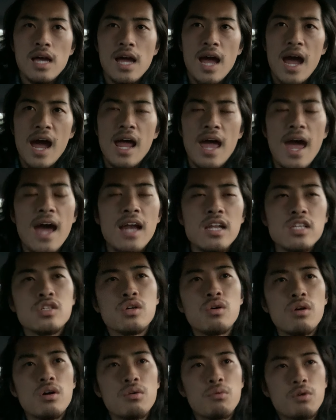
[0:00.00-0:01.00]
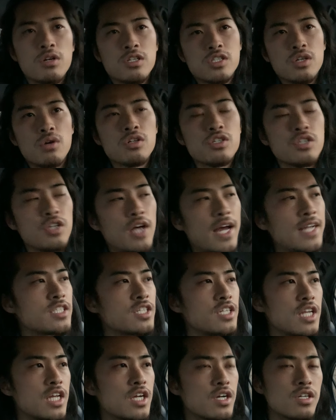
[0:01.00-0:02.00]
at its core, we're social
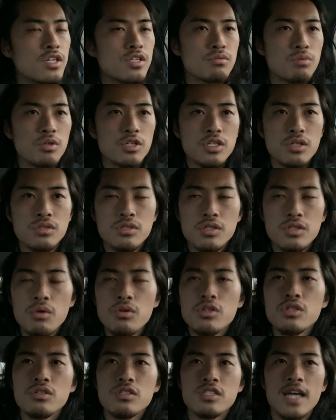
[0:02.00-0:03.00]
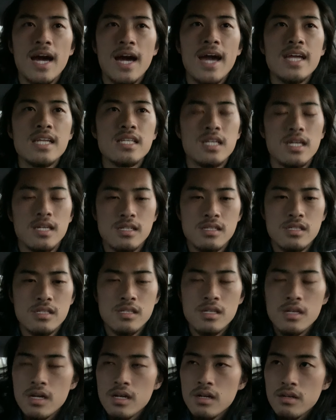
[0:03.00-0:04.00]
engineers, we're social scientists,
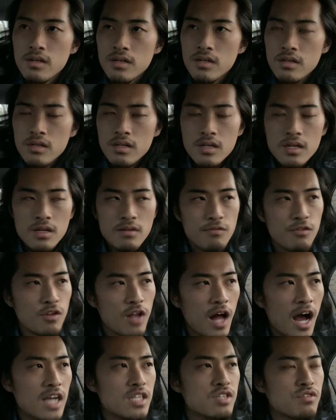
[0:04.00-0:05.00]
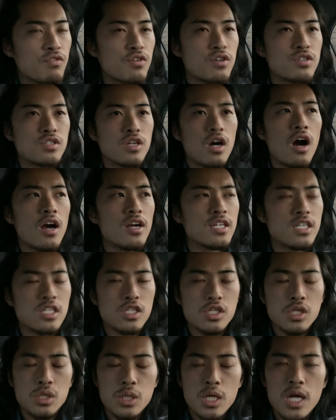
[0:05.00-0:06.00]
philosophers,
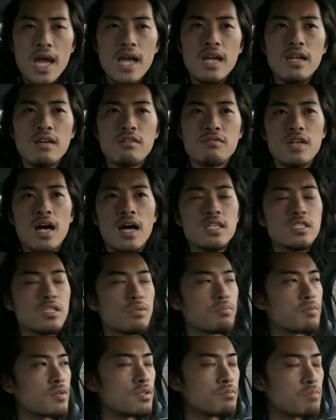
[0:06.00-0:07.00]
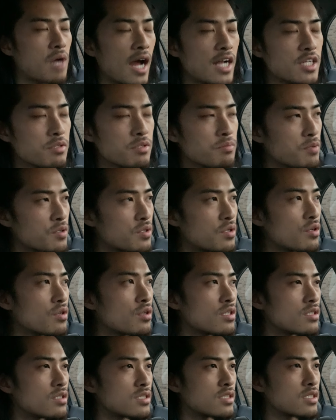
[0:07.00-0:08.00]
artists, creatives,
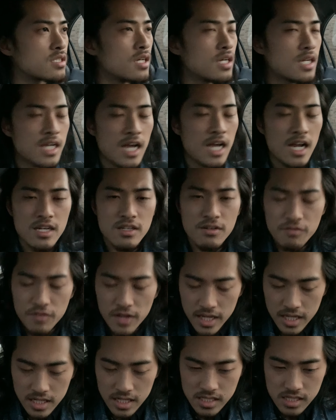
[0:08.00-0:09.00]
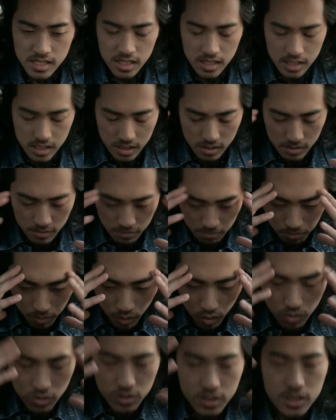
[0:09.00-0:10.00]
entrepreneurs, kind of like is this
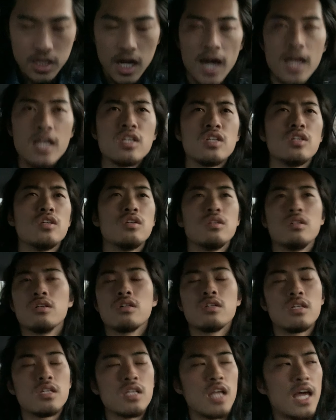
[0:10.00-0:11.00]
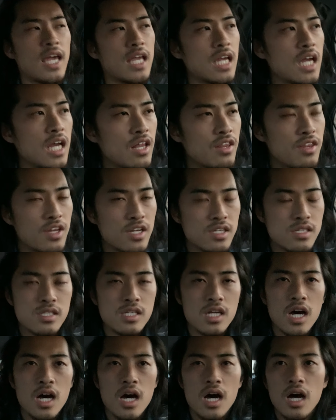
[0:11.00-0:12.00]
bold title, or like this
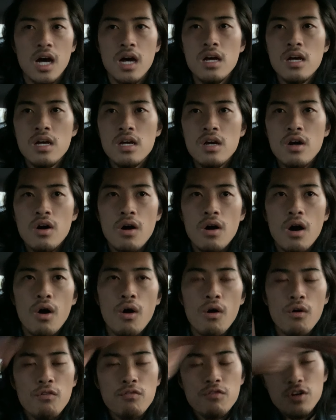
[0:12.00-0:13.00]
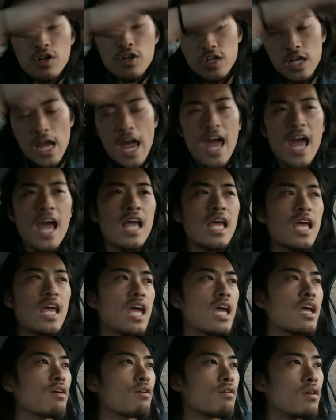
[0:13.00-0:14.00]

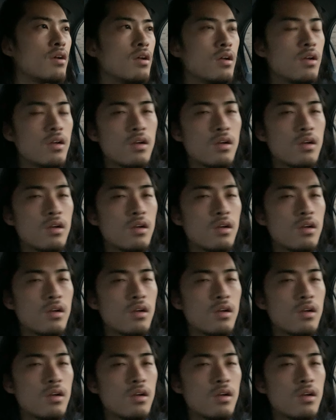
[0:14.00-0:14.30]
overhanging